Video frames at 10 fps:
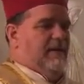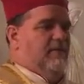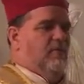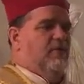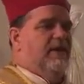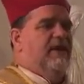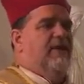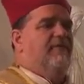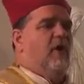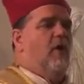In order to
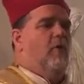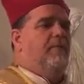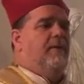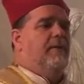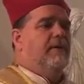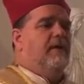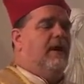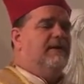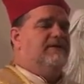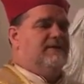give hope,
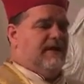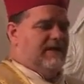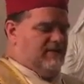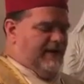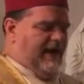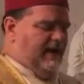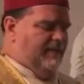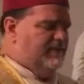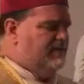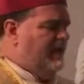God said to
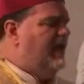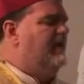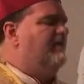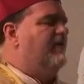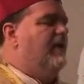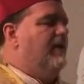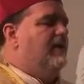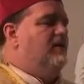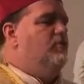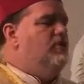Adam and to Eve,
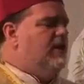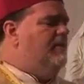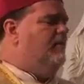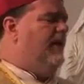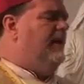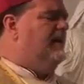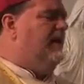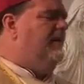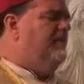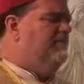You did bring
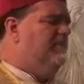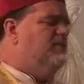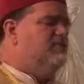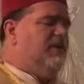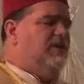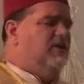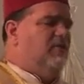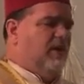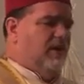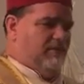death and misery into
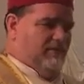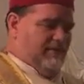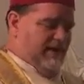the world.